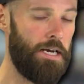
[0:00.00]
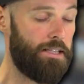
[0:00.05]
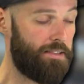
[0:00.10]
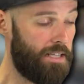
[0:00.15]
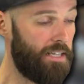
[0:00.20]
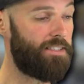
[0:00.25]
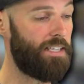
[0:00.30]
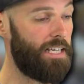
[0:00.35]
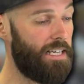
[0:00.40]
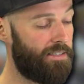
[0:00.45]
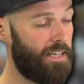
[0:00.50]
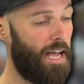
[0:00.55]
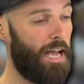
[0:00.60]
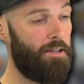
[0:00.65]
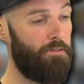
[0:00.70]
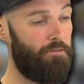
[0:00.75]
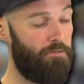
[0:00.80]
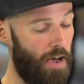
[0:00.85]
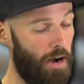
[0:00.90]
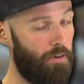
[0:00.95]
This is
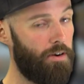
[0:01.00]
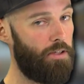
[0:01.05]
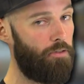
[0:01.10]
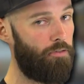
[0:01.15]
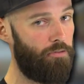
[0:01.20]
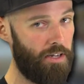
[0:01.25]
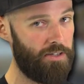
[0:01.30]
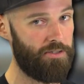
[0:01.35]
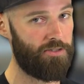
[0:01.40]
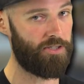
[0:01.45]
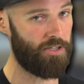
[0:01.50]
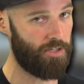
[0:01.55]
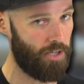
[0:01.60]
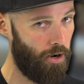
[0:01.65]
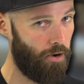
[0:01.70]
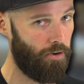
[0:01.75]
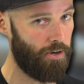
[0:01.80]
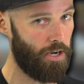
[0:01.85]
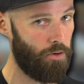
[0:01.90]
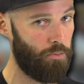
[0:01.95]
a very fun
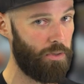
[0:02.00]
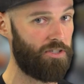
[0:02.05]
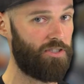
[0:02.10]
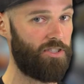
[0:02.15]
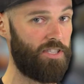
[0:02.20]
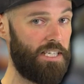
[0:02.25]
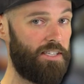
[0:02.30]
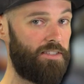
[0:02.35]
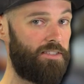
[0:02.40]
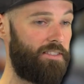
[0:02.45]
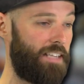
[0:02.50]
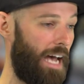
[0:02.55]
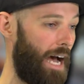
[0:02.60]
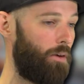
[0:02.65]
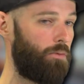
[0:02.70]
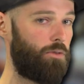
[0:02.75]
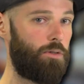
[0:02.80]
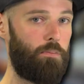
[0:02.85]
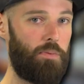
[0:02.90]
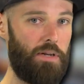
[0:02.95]
scenario which sees downed